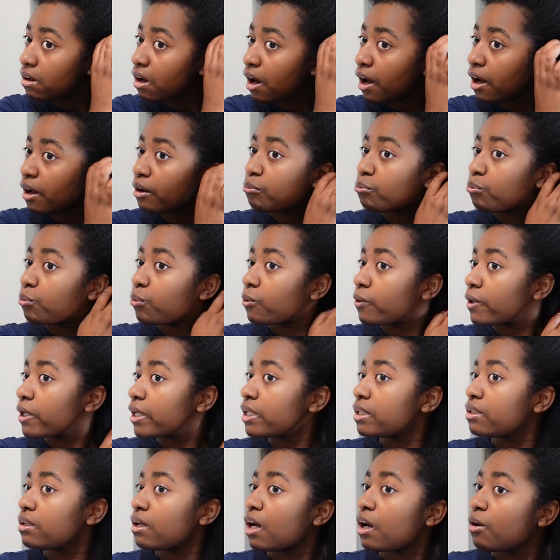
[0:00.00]
I
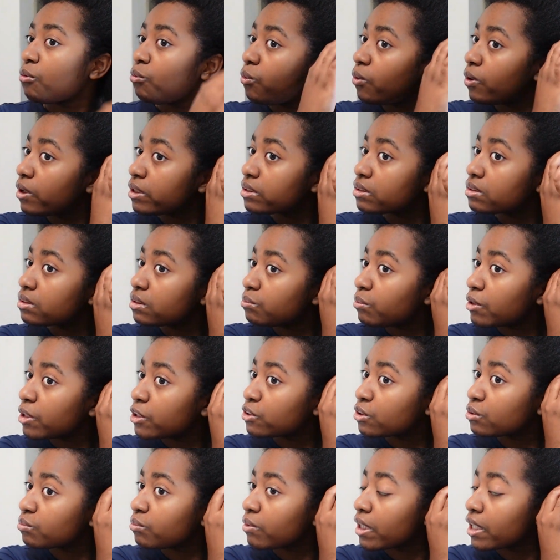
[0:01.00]
braid. I want to make
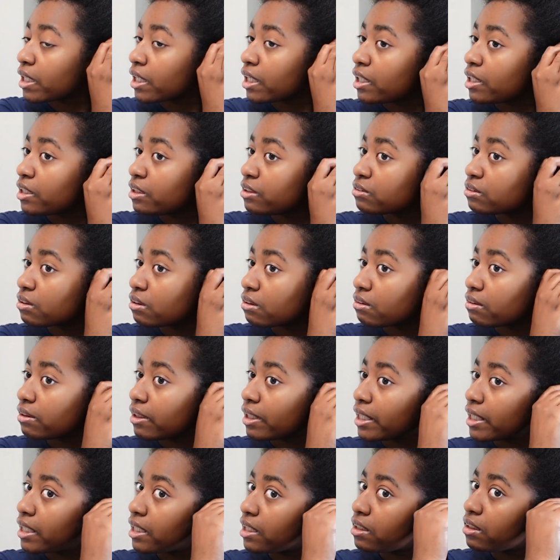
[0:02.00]
sure my hands are
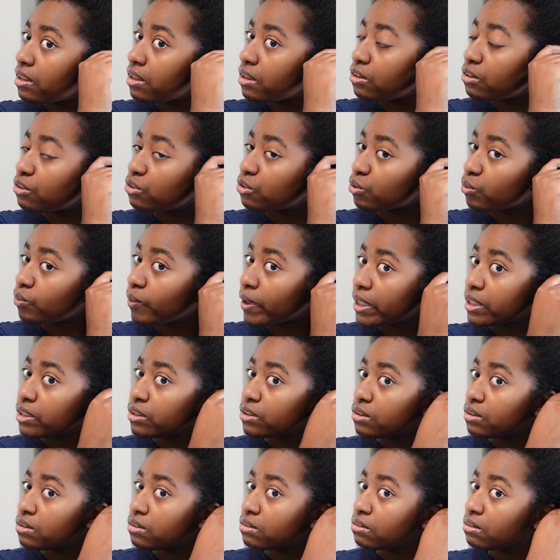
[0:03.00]
laying in the
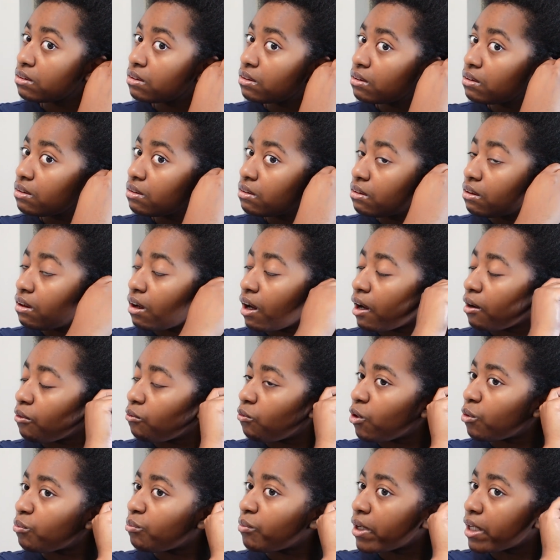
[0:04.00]
direction I
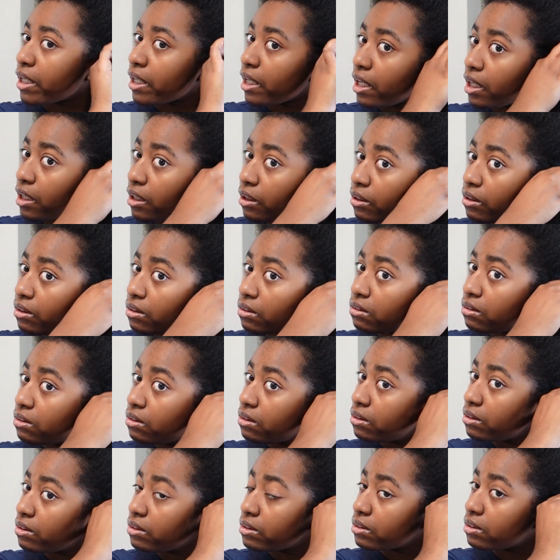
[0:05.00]
want my hair
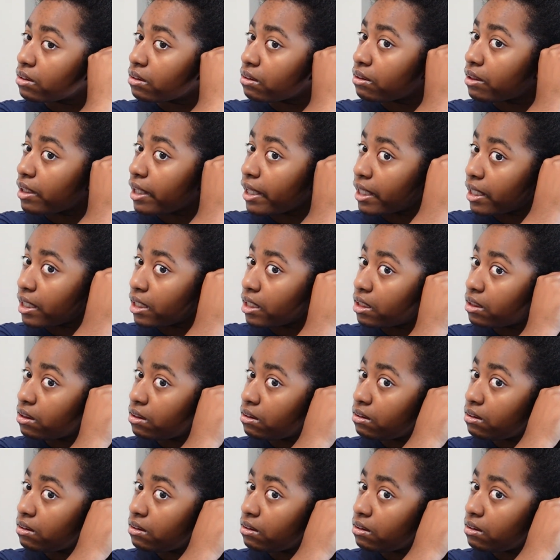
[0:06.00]
to lay.